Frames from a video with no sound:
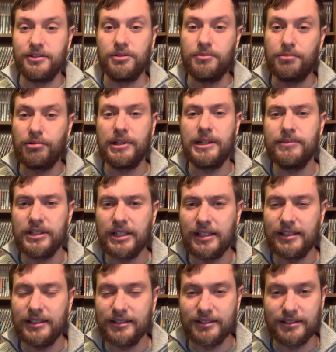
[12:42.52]
Supreme
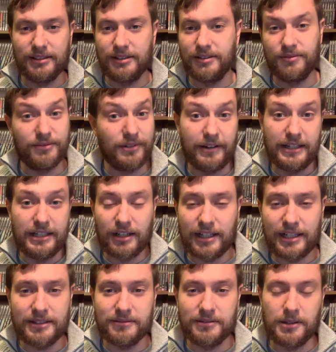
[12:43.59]
Dalek. This is very
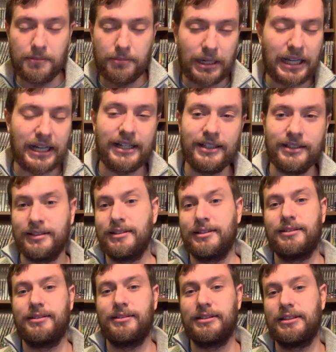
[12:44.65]
nice, the black
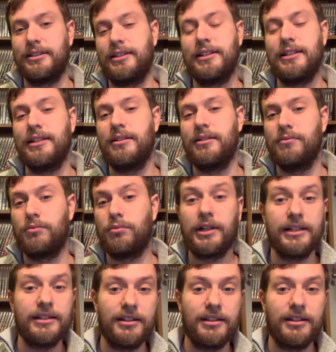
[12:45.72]
and the white